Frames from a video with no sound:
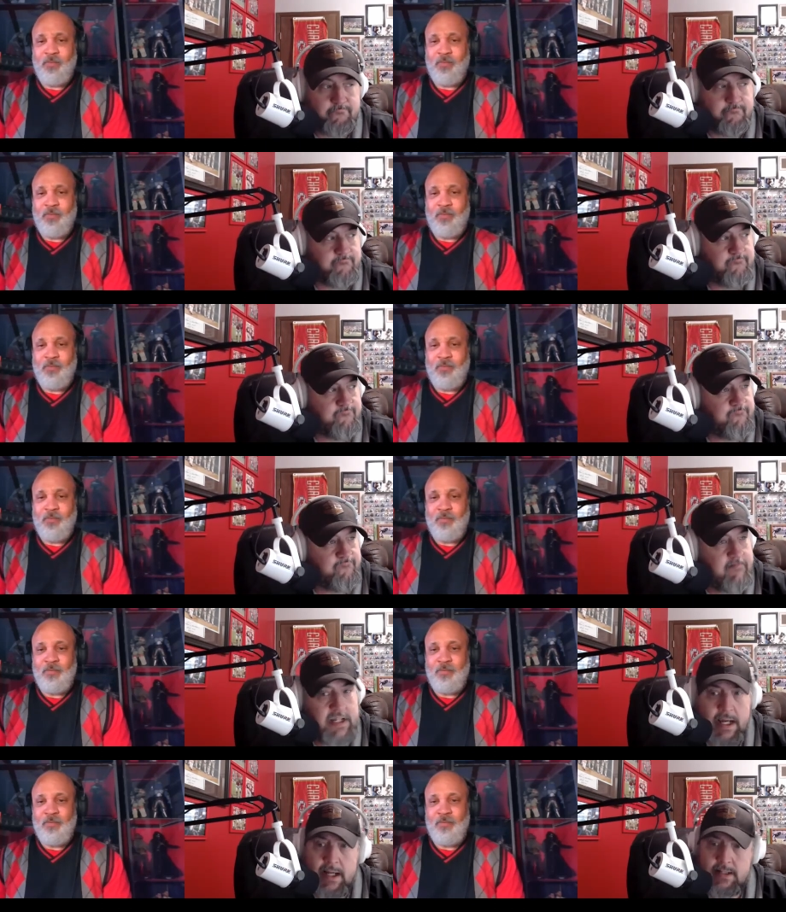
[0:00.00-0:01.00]
Speaker 1: Mm,
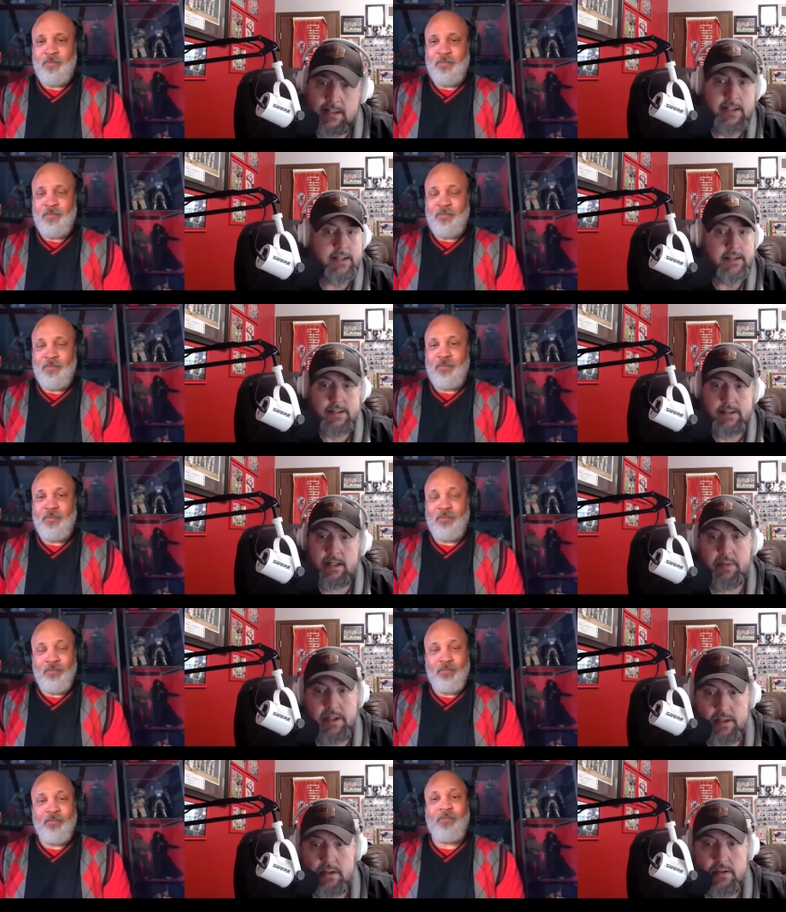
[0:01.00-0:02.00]
yeah, I think. I
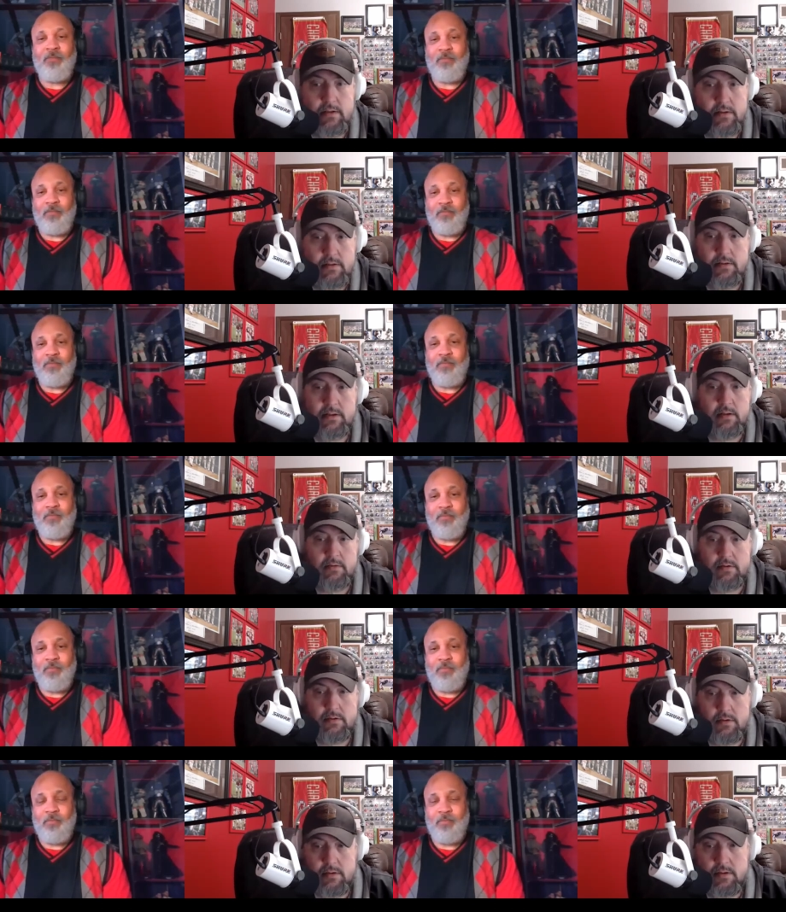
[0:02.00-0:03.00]
mean, you know,
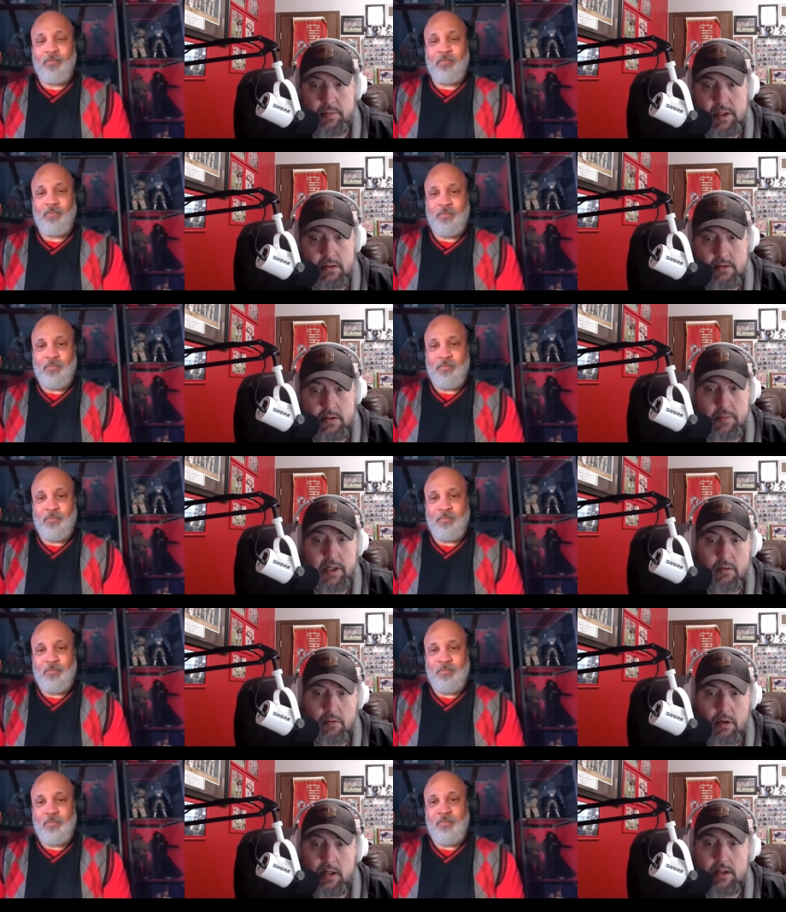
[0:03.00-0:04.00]
DeMeco
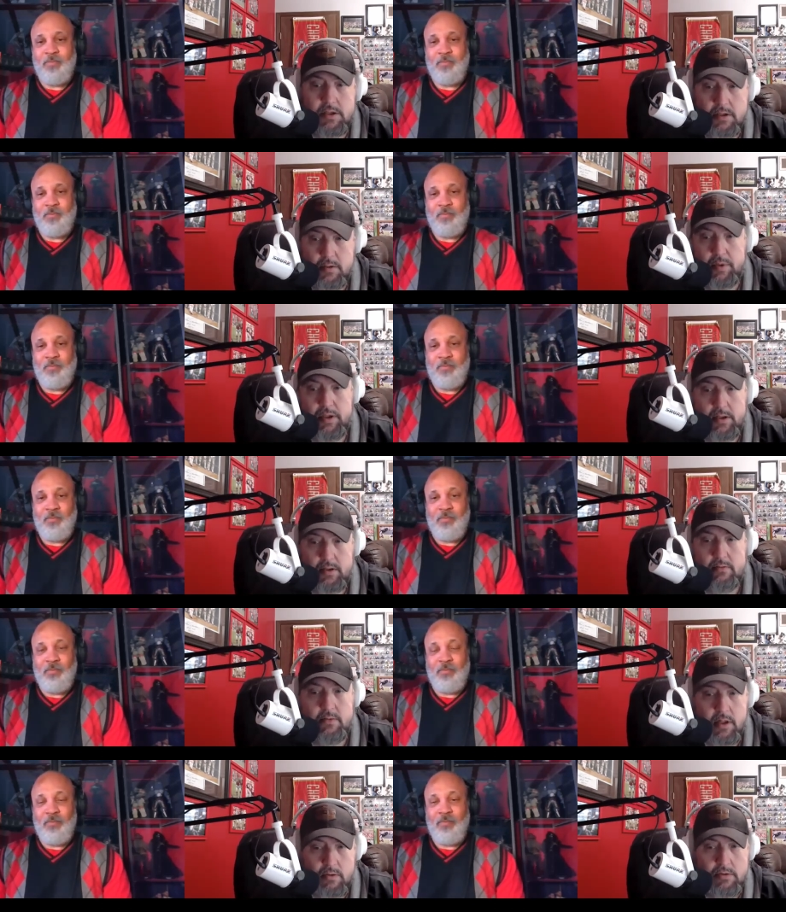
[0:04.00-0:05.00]
Ryan should be
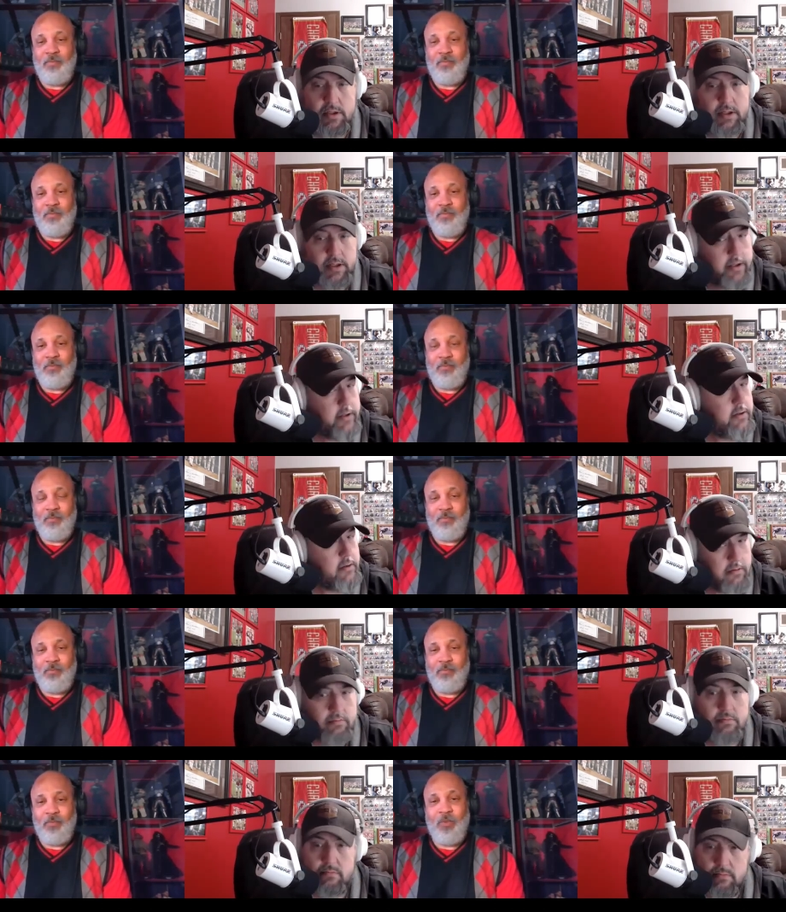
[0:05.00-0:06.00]
coach of the year, or,
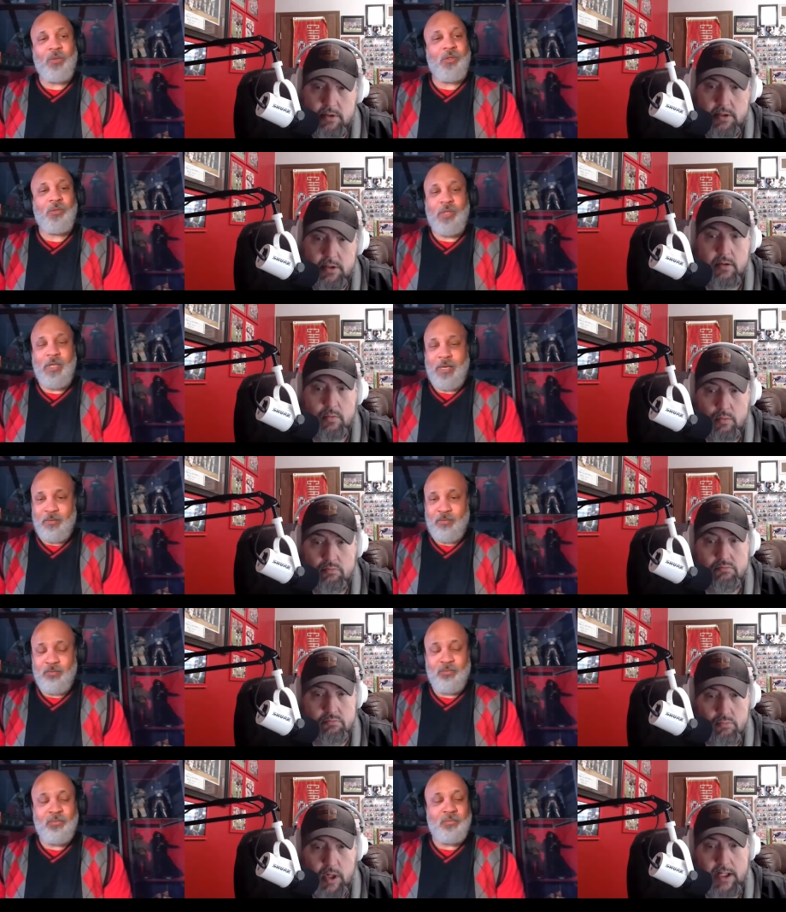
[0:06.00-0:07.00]
you know, no doubt,
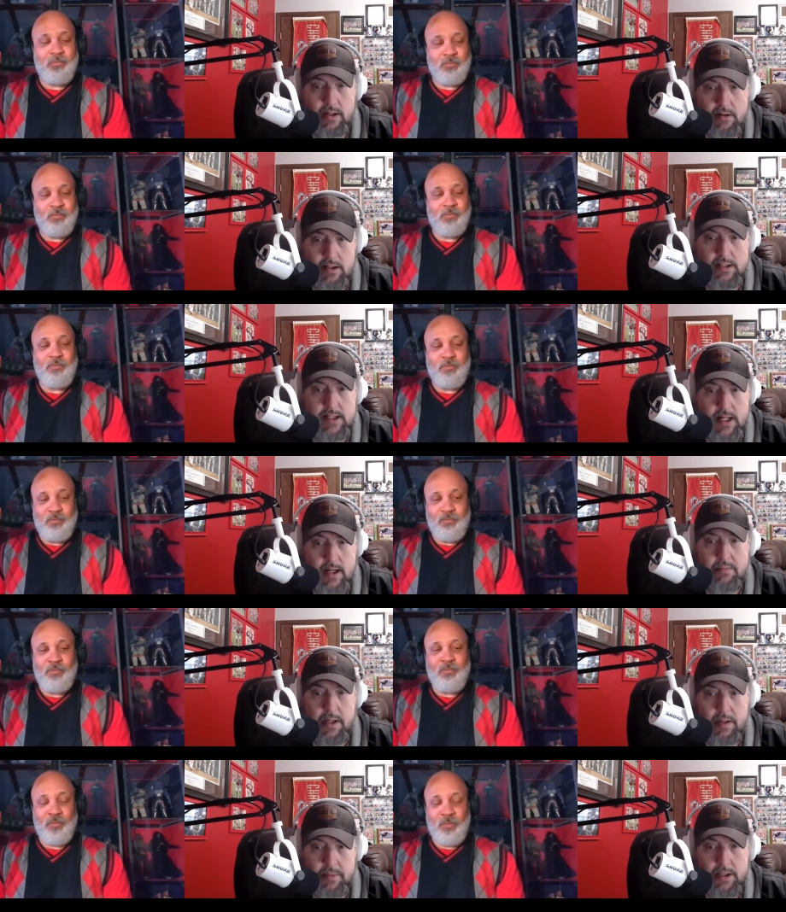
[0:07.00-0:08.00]
right there at the top. I
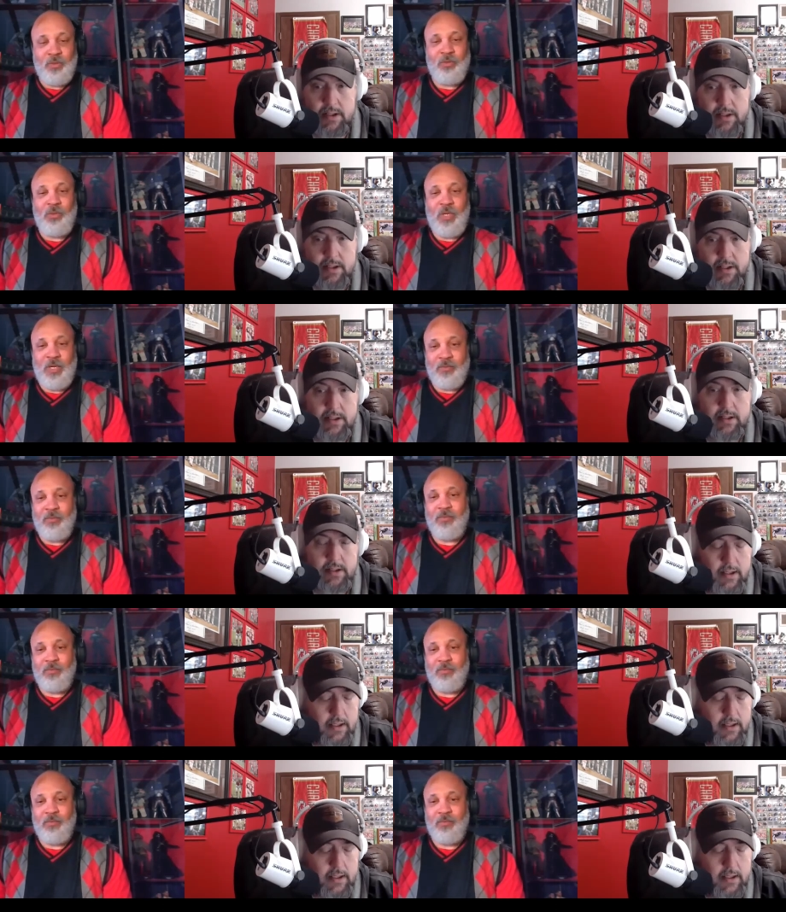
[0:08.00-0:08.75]
mean, he, doubt,